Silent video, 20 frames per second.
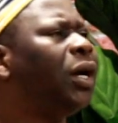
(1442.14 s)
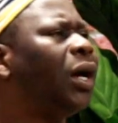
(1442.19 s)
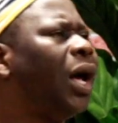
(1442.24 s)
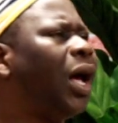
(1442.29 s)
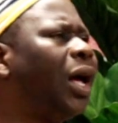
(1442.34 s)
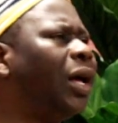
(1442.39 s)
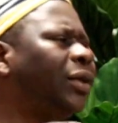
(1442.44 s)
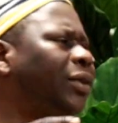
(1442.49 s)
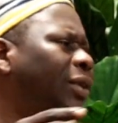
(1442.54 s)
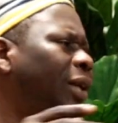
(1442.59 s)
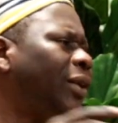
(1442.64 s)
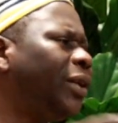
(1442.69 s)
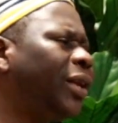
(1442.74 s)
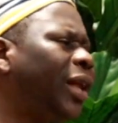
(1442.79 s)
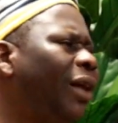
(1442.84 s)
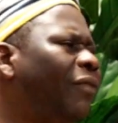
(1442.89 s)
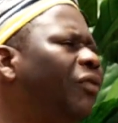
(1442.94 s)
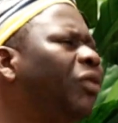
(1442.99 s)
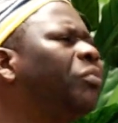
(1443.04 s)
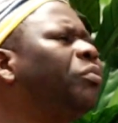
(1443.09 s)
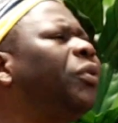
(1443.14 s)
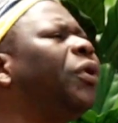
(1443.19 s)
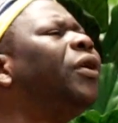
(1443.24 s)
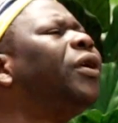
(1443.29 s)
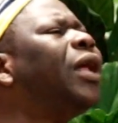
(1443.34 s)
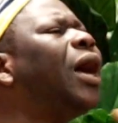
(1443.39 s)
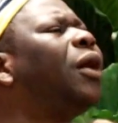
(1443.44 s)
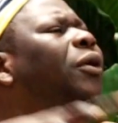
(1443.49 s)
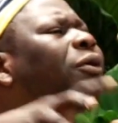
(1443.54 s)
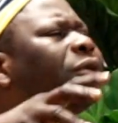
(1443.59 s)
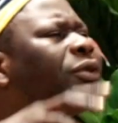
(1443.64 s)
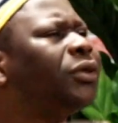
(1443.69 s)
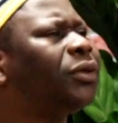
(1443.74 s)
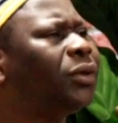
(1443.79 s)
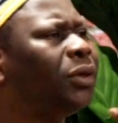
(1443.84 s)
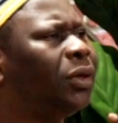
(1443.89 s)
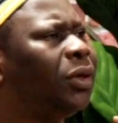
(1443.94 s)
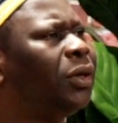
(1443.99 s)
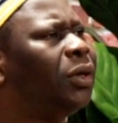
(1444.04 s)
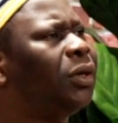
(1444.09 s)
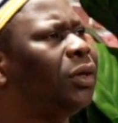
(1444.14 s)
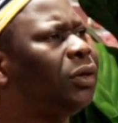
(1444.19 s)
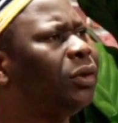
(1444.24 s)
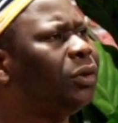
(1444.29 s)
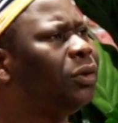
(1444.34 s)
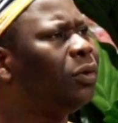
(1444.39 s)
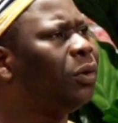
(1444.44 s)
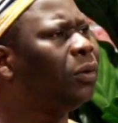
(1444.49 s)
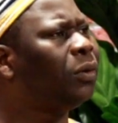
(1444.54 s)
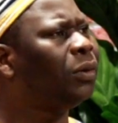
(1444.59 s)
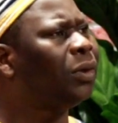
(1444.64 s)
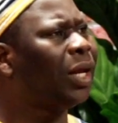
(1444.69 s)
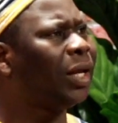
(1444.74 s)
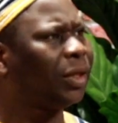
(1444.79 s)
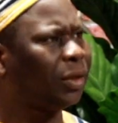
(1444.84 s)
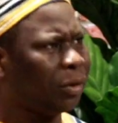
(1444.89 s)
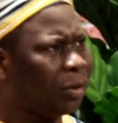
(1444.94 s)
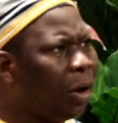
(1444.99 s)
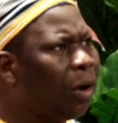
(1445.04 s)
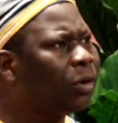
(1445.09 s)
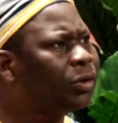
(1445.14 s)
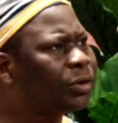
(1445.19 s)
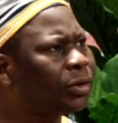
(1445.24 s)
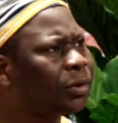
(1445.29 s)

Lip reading: started having burnouts, like a lot.